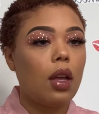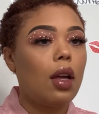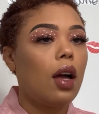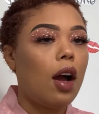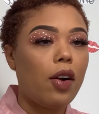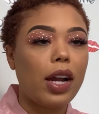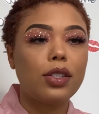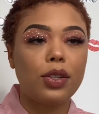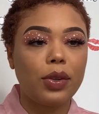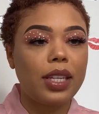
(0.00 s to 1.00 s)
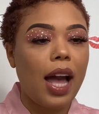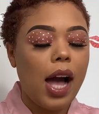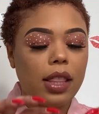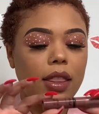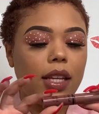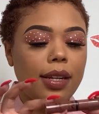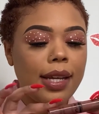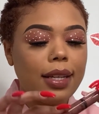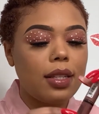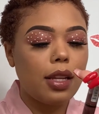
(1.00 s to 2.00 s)
All right, so yeah, the
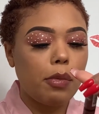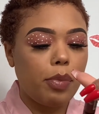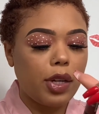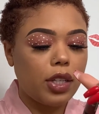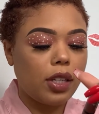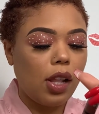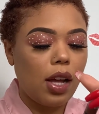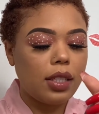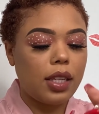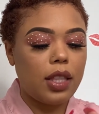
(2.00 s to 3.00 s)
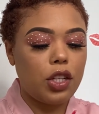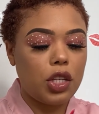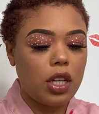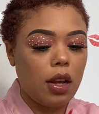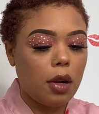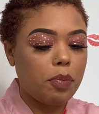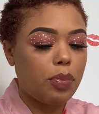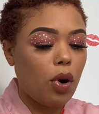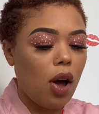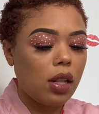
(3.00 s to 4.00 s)
NYX Buttergloss in the shade
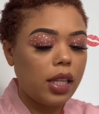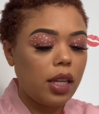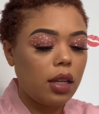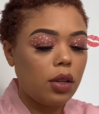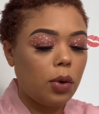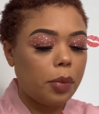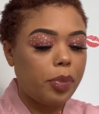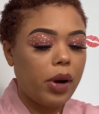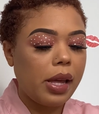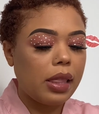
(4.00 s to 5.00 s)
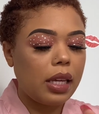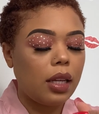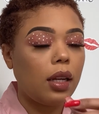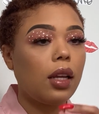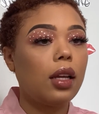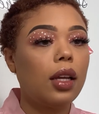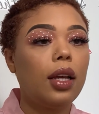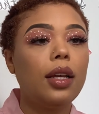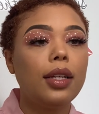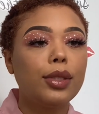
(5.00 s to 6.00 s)
Praline or Praline.
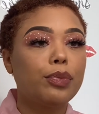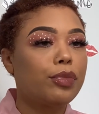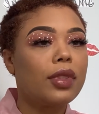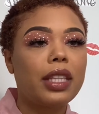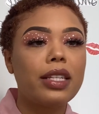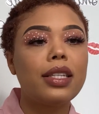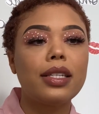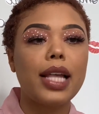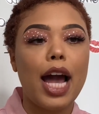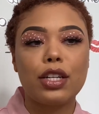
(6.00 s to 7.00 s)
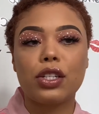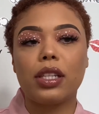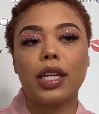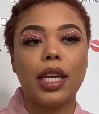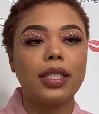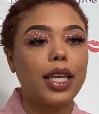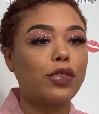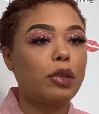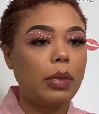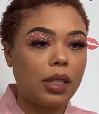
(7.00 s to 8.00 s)
This is actually, it's
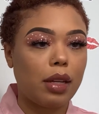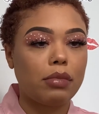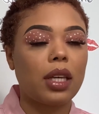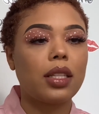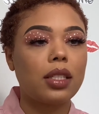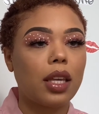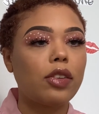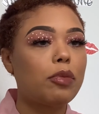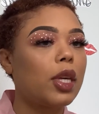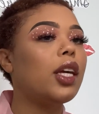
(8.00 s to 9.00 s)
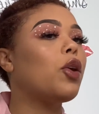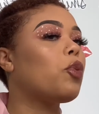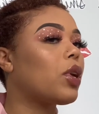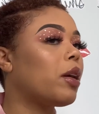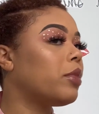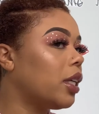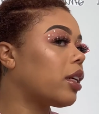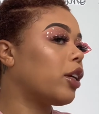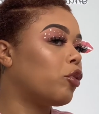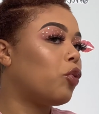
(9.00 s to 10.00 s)
giving me something. It's giving me what I'm looking
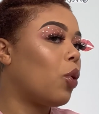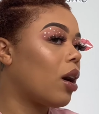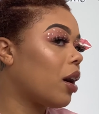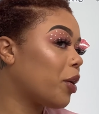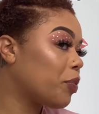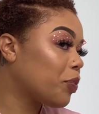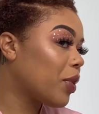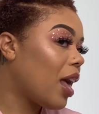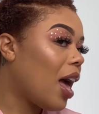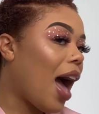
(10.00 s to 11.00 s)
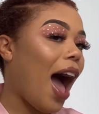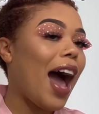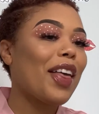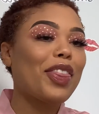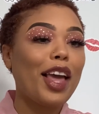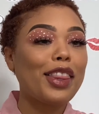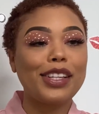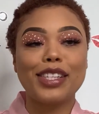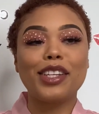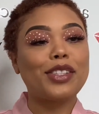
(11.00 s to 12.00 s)
for. I think this
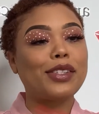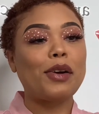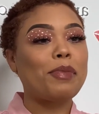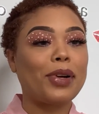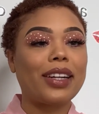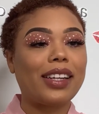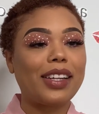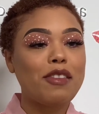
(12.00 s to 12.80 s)
is so pretty.